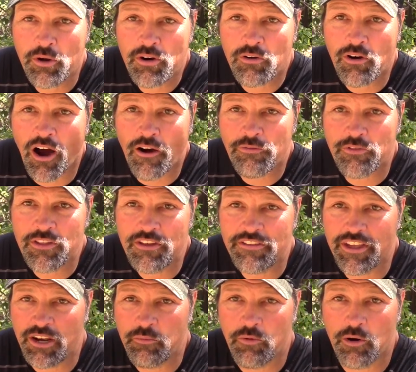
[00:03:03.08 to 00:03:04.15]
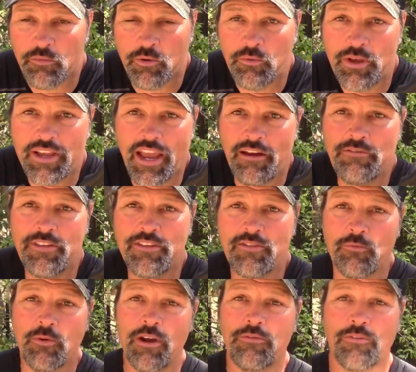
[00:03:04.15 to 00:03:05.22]
We don't offer these anymore, but we gave these
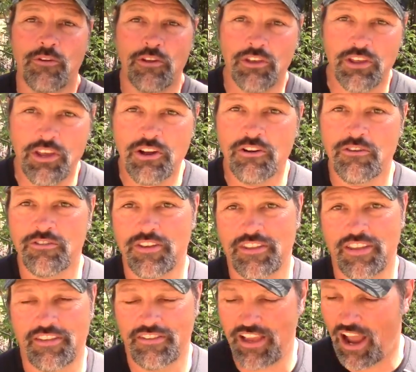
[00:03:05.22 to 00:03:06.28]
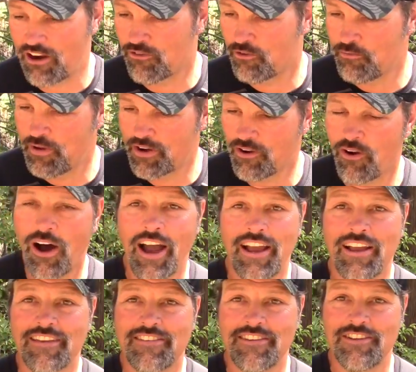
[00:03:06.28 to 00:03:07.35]
away for years at the Sacramento
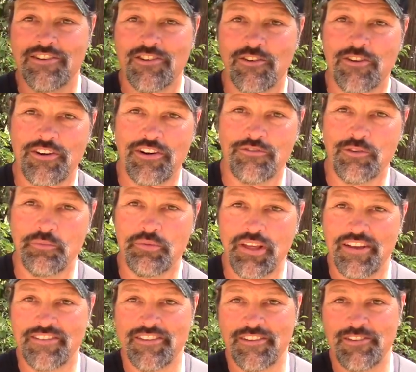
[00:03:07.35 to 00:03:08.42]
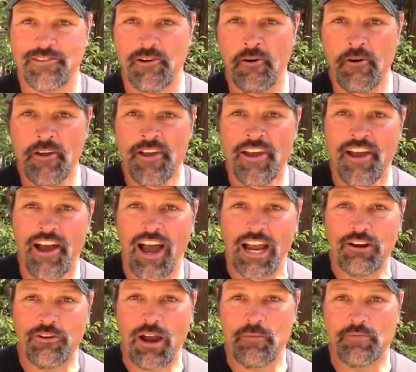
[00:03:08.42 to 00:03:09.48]
ISE show in different places. So I
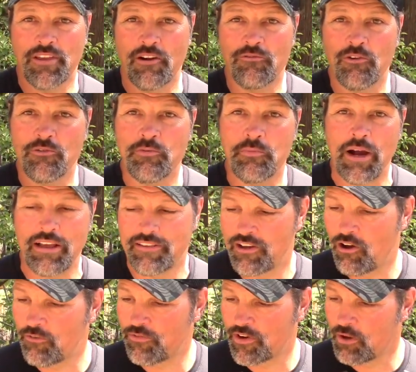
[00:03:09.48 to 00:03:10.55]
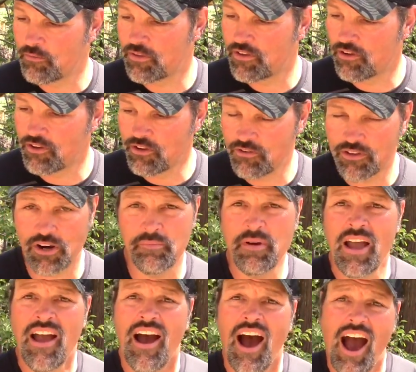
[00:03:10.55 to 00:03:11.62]
grabbed several for myself and I'm still using them.
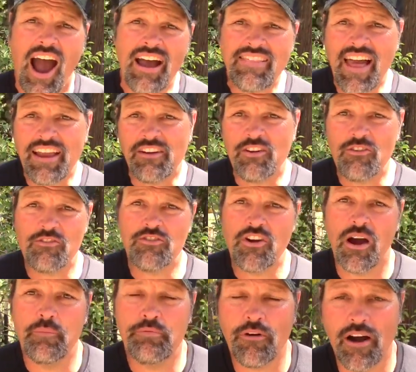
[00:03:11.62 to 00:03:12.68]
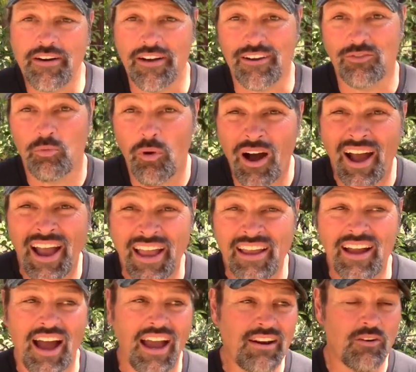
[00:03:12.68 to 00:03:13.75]
I like Kershaw products.
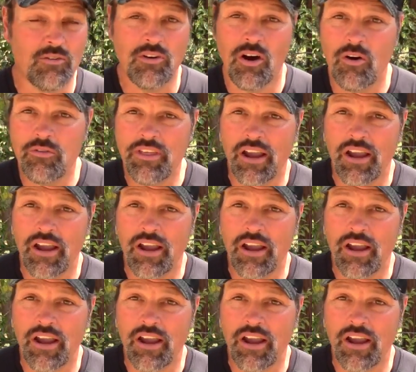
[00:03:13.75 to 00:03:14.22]
Why? I don't know.